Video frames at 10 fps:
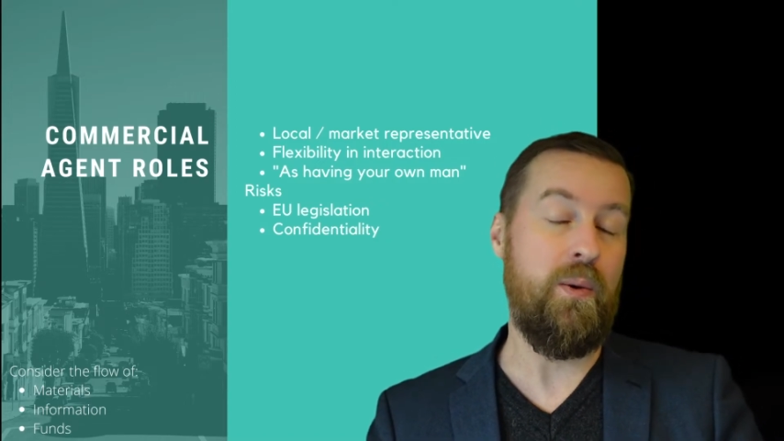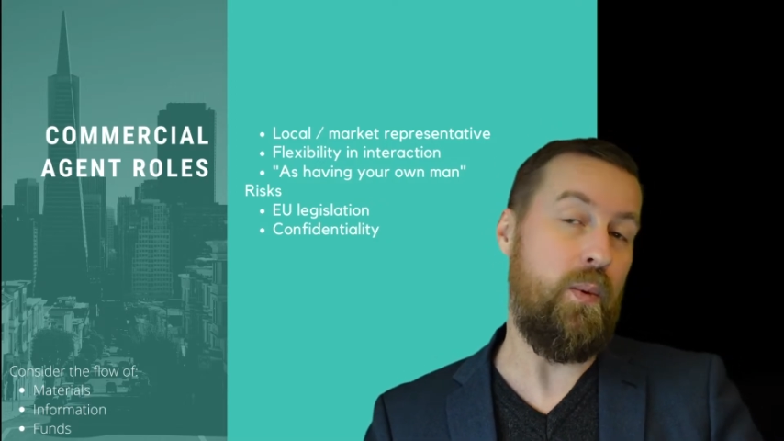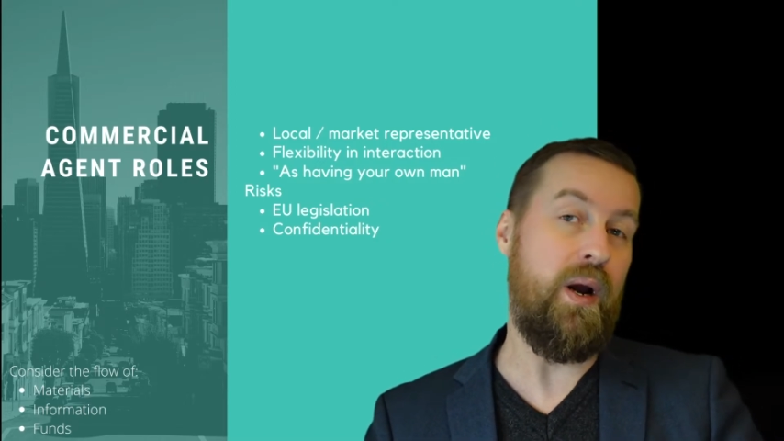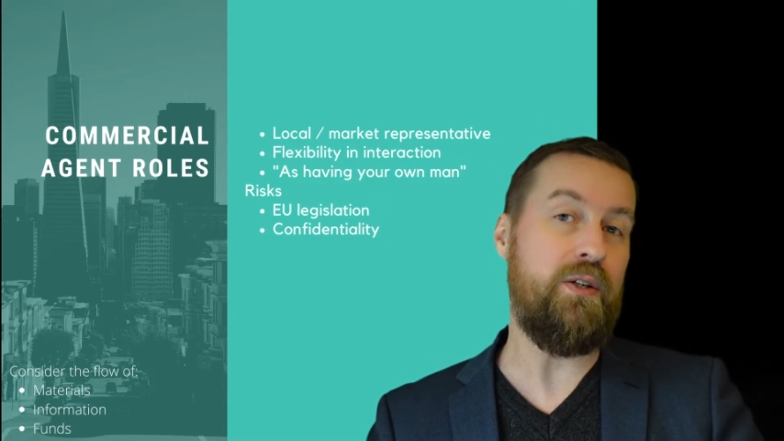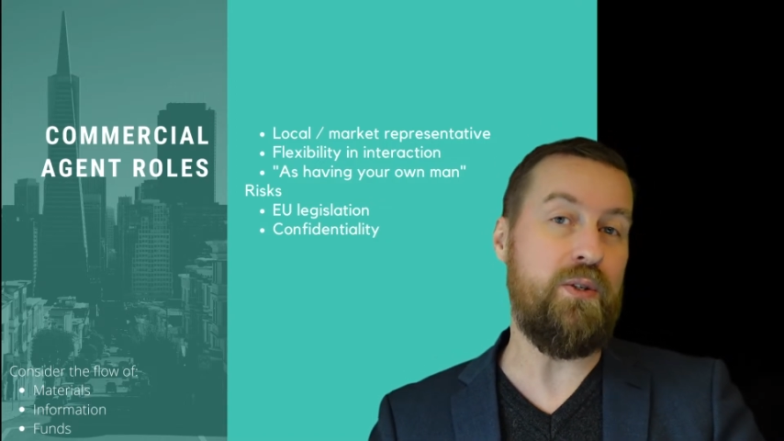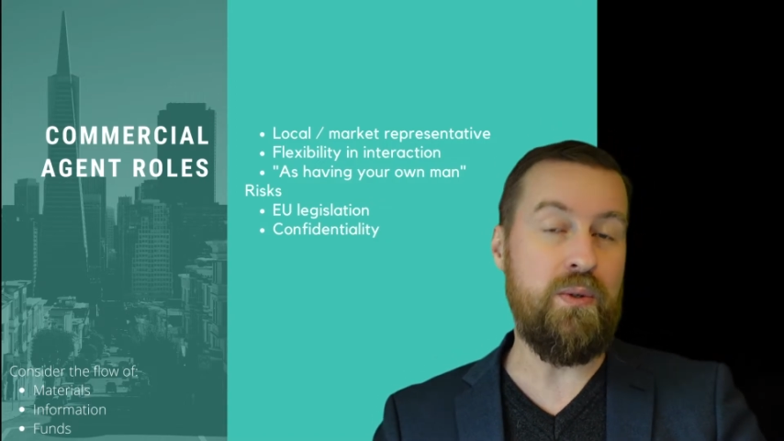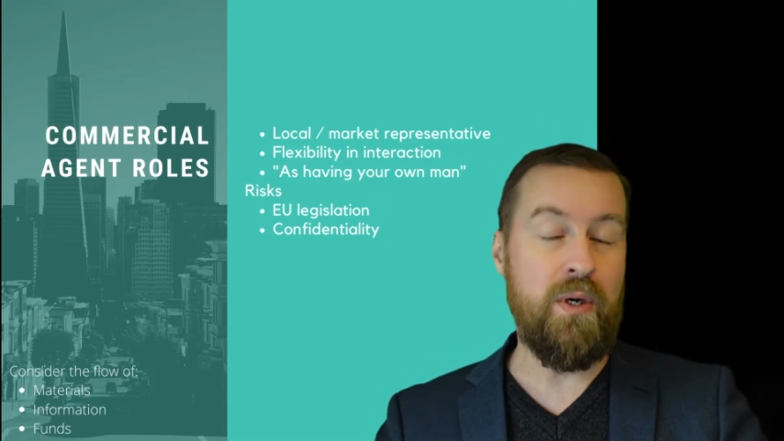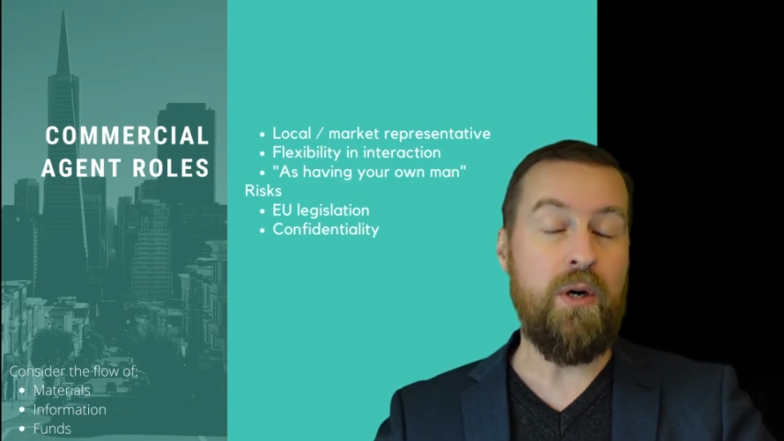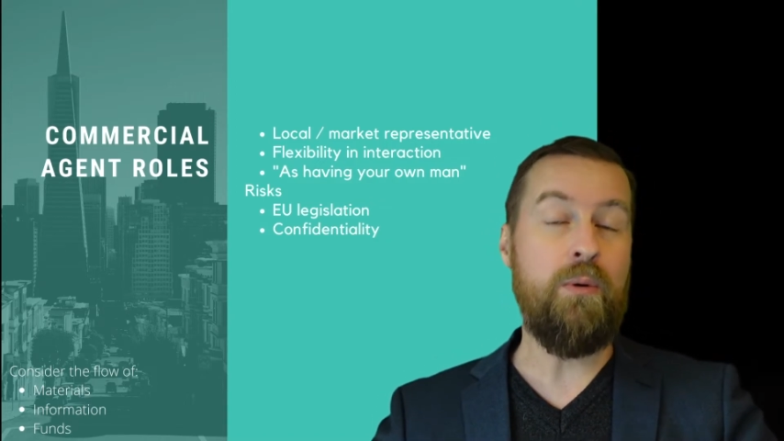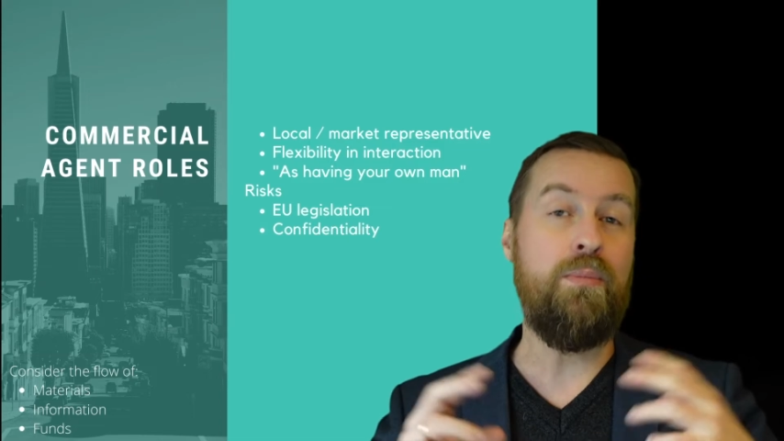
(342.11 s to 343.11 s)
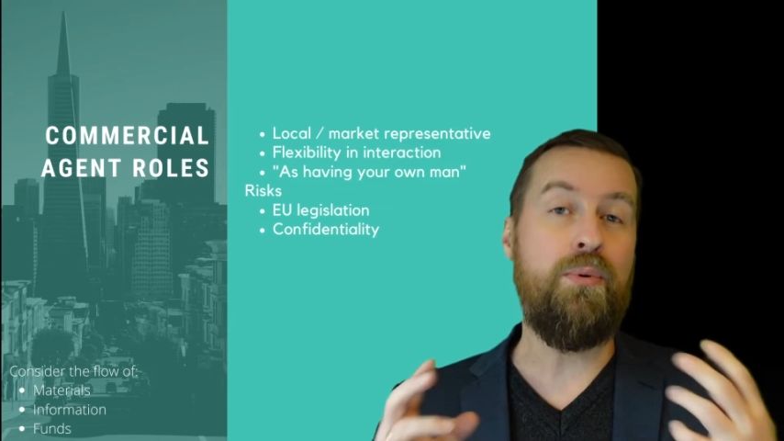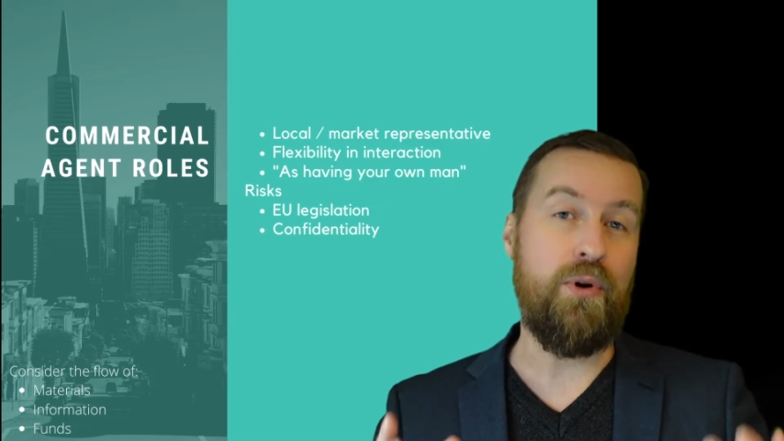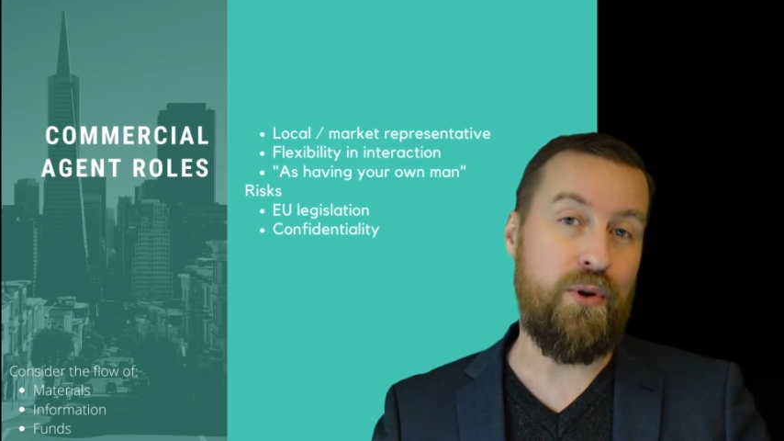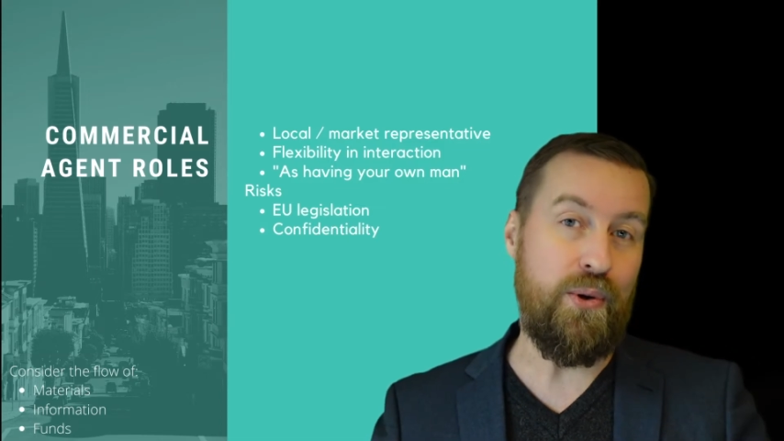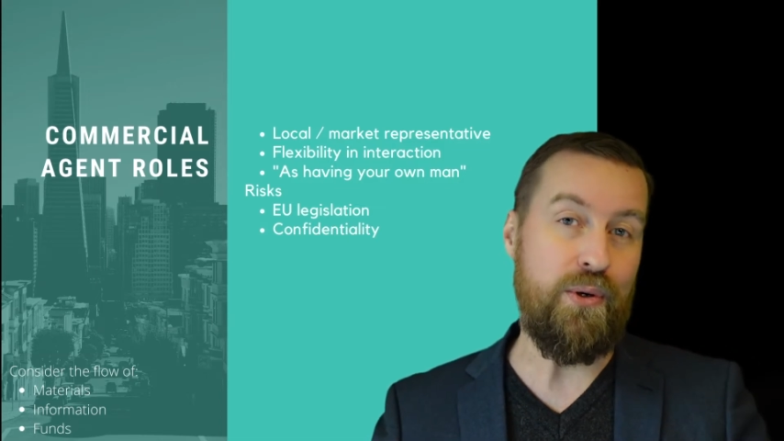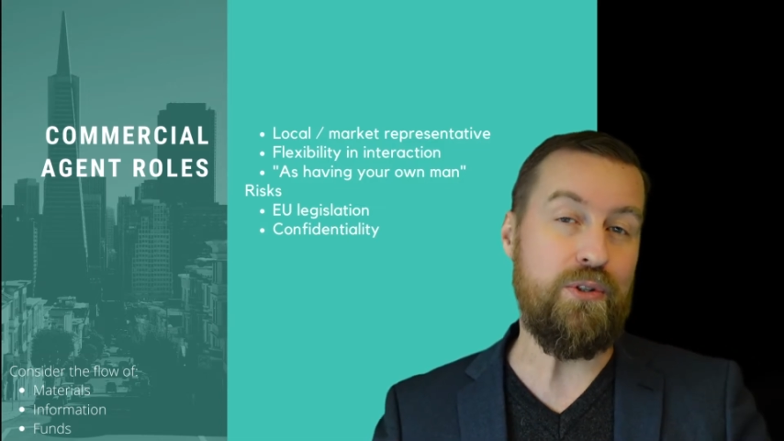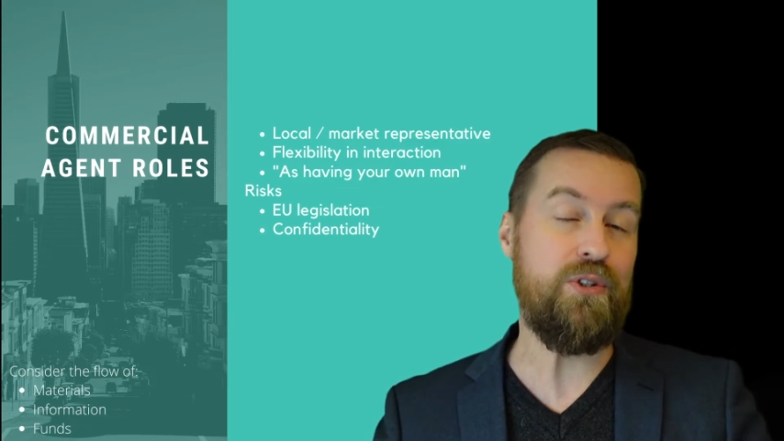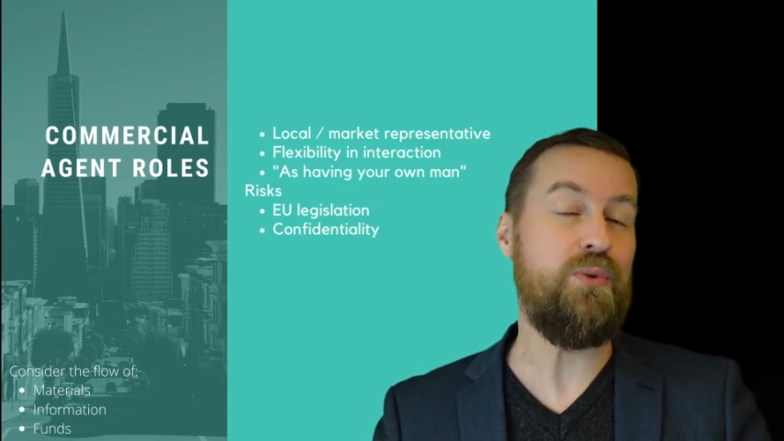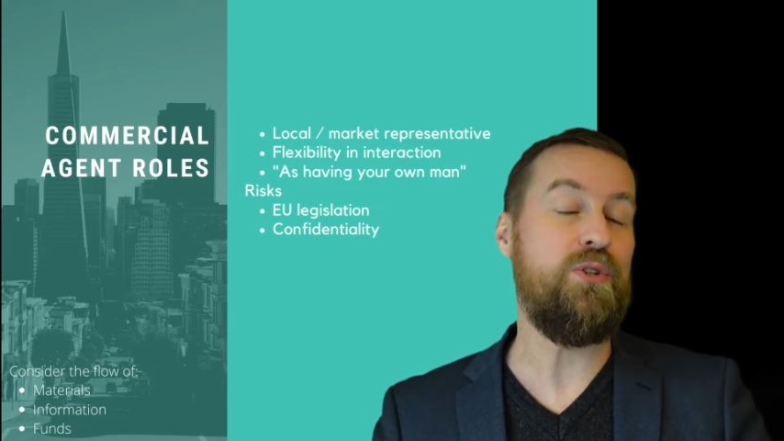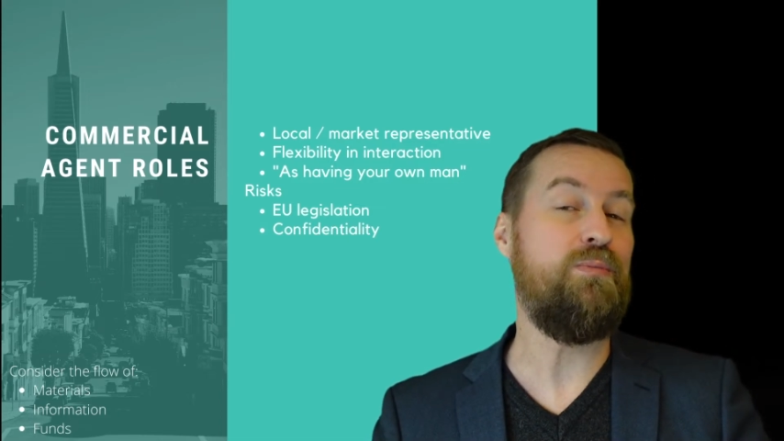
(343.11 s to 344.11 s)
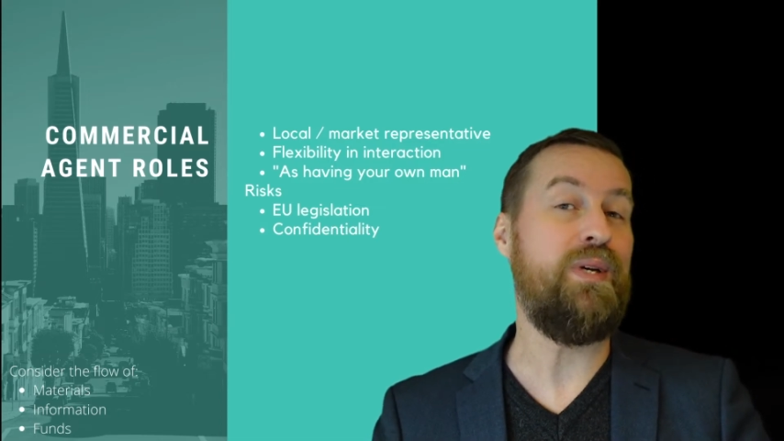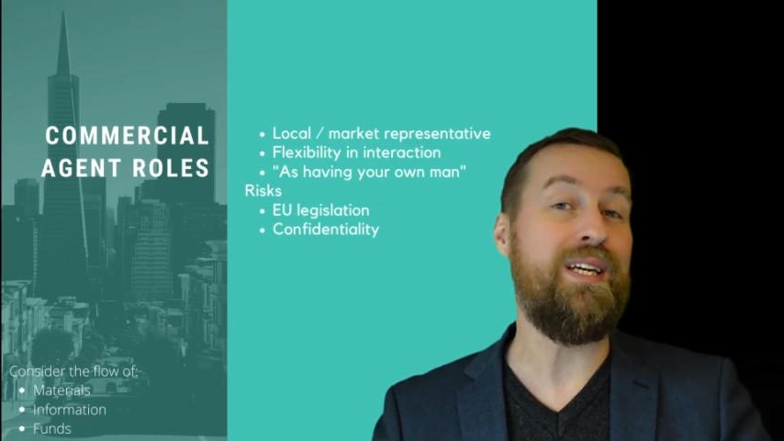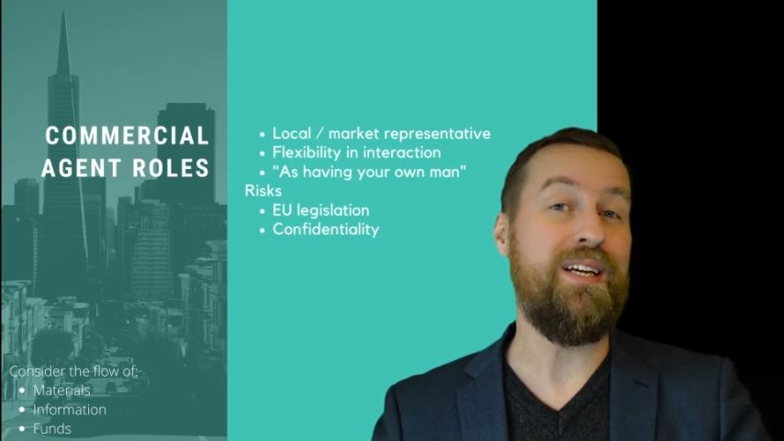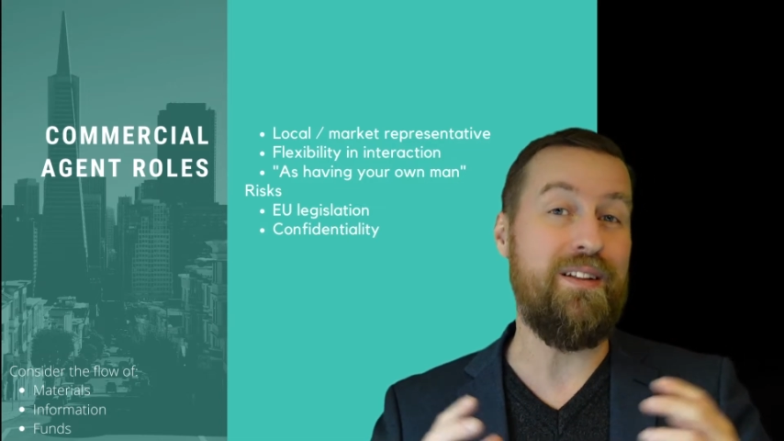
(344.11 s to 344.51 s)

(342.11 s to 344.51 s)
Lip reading: where you procure, so to speak,